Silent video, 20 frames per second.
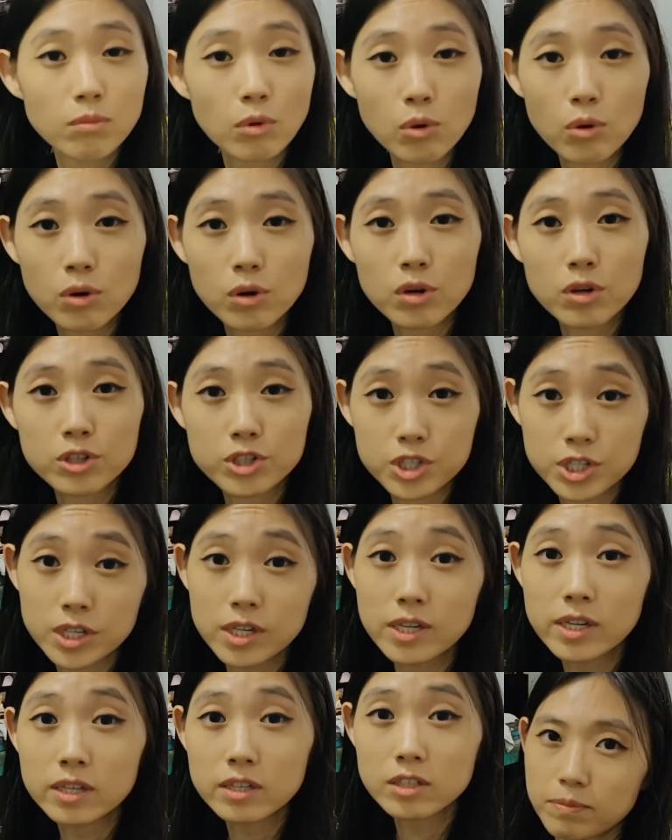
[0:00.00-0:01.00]
more
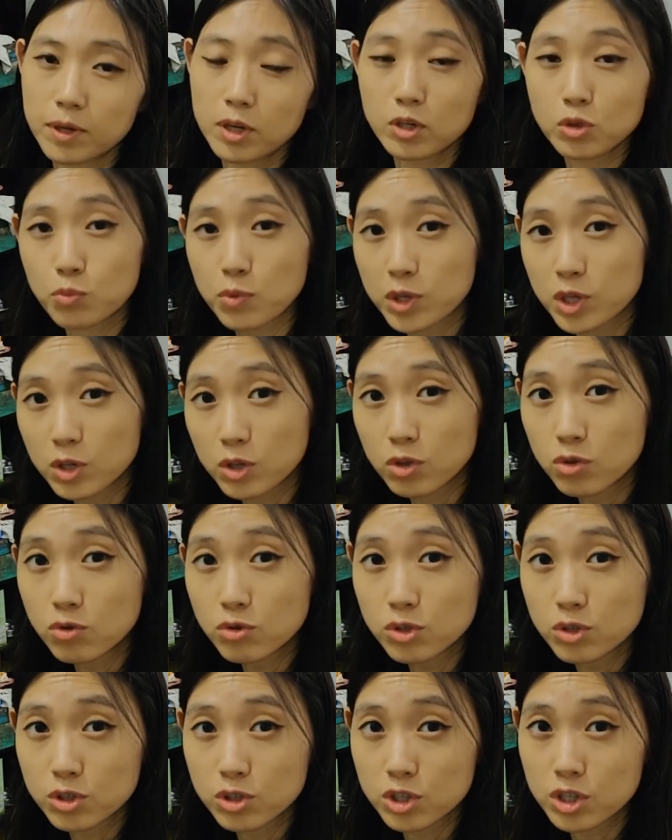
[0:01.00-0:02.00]
chili because we can use
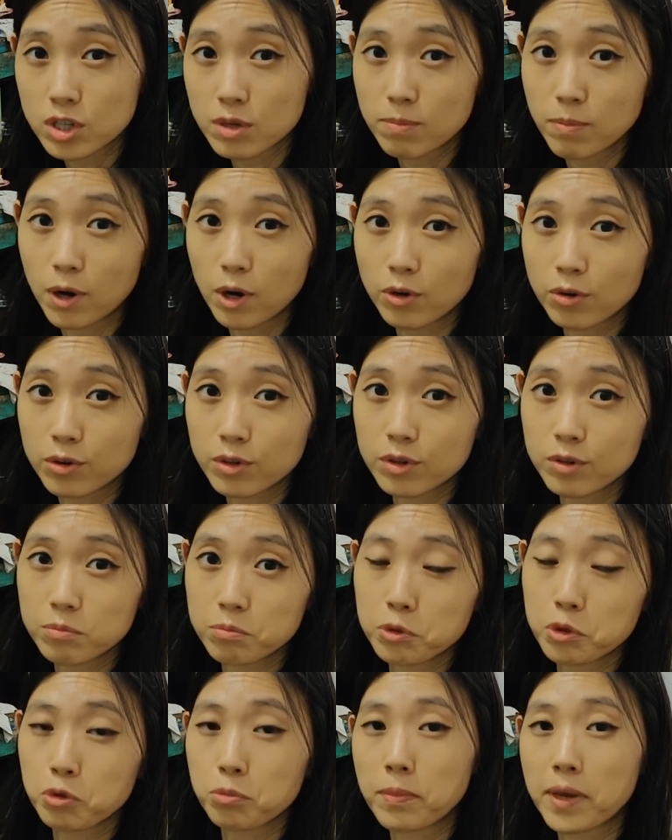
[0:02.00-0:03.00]
the chili powder
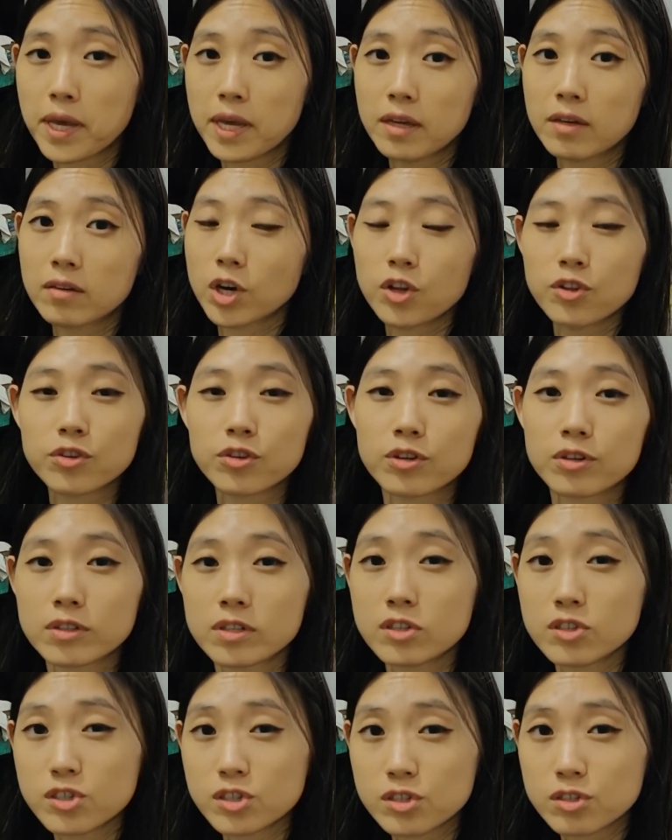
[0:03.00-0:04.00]
to make other
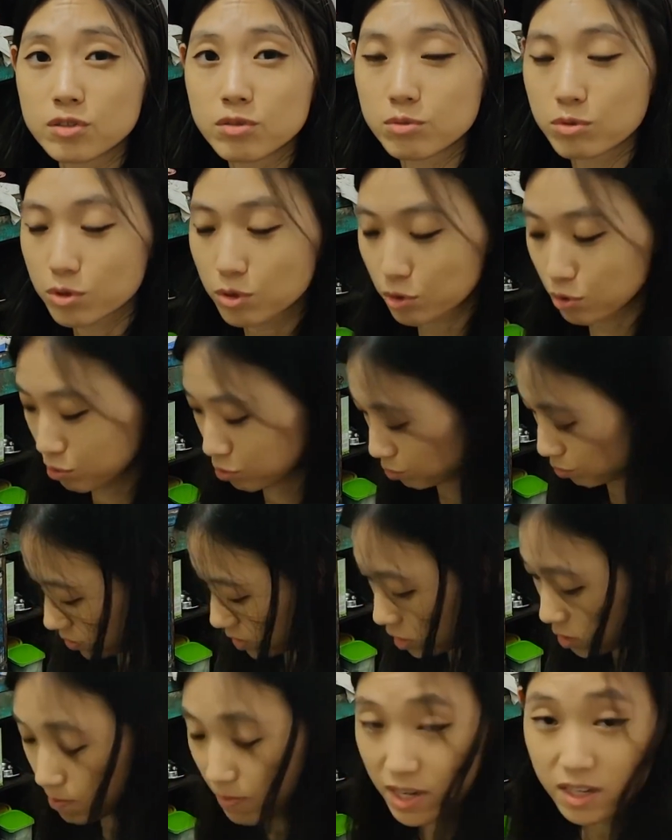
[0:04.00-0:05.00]
dishes. So
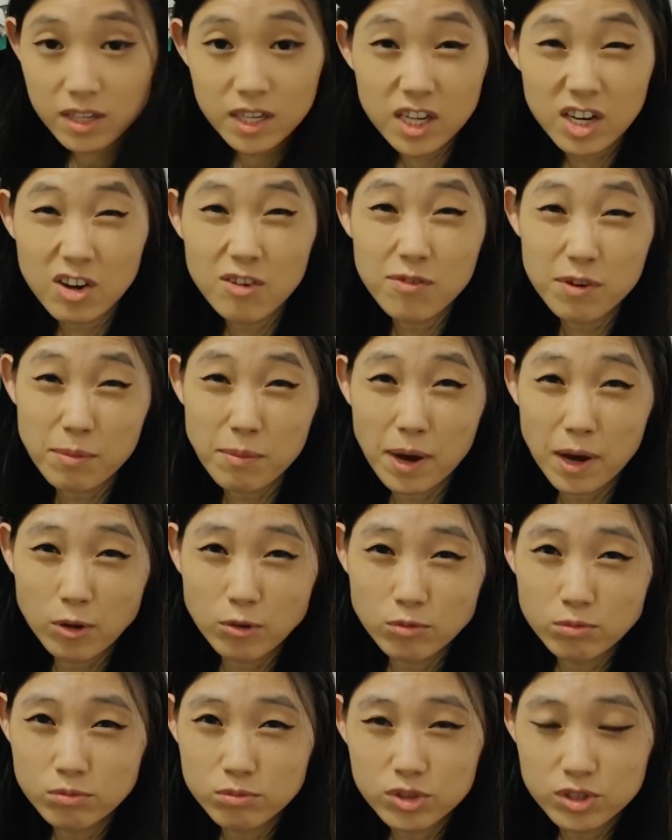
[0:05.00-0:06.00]
let's make enough
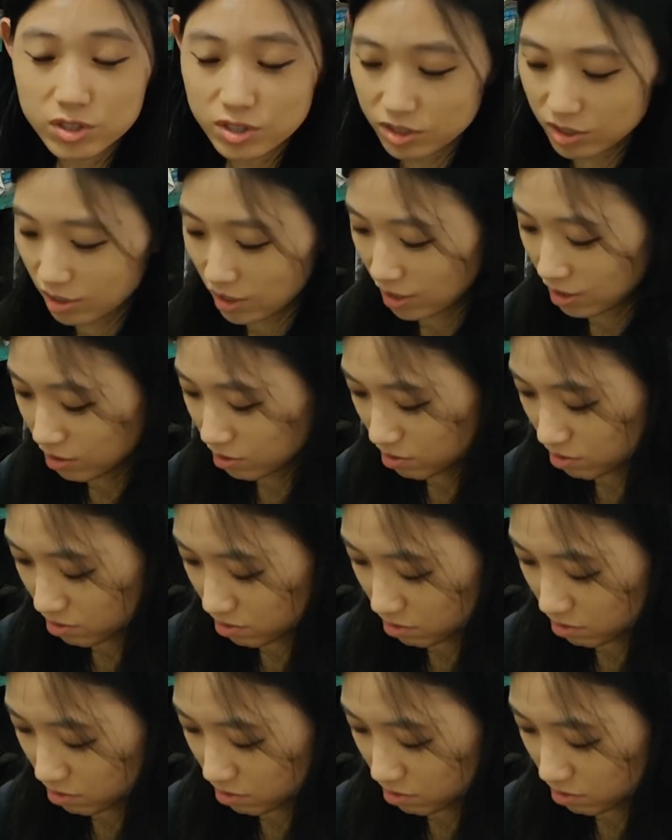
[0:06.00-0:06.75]
amount just in case.